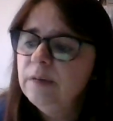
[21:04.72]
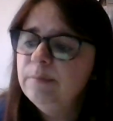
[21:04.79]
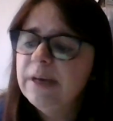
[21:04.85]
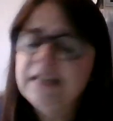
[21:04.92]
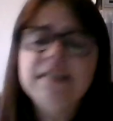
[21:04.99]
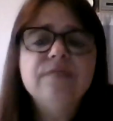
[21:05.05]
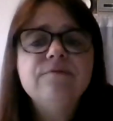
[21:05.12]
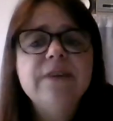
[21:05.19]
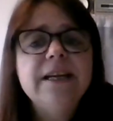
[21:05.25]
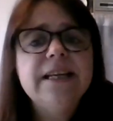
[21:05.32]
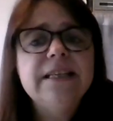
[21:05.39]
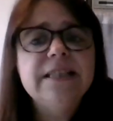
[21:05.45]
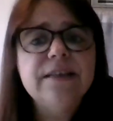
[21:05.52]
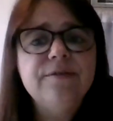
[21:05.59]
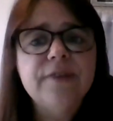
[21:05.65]
makes it
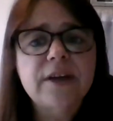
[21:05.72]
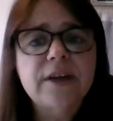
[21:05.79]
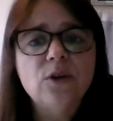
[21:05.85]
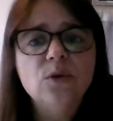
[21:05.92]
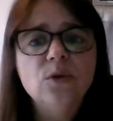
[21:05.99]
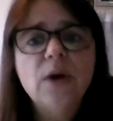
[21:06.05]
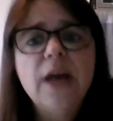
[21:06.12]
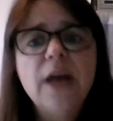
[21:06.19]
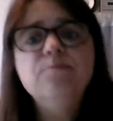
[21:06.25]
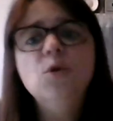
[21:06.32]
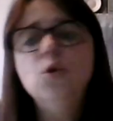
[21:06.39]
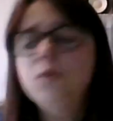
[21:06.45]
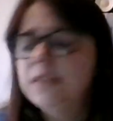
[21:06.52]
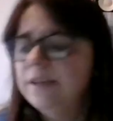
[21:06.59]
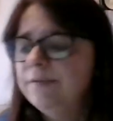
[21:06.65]
really difficult and
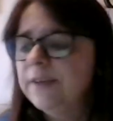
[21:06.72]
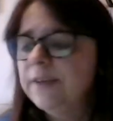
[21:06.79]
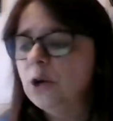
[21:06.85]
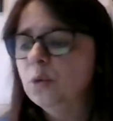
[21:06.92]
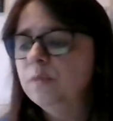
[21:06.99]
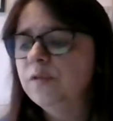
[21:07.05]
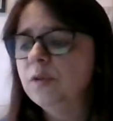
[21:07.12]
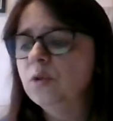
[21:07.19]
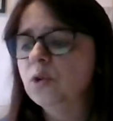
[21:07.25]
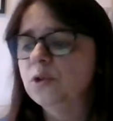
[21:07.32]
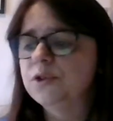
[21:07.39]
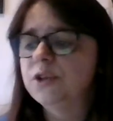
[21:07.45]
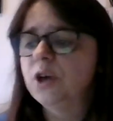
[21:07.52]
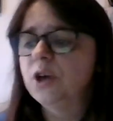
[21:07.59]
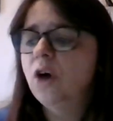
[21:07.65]
more difficult for
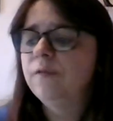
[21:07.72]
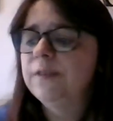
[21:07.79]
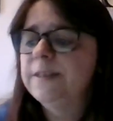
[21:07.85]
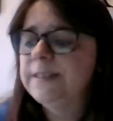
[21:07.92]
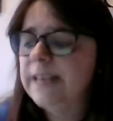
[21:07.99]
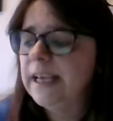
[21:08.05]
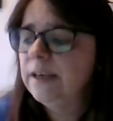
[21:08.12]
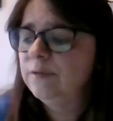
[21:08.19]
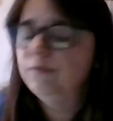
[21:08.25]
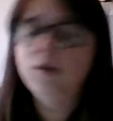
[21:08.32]
us to offer safe,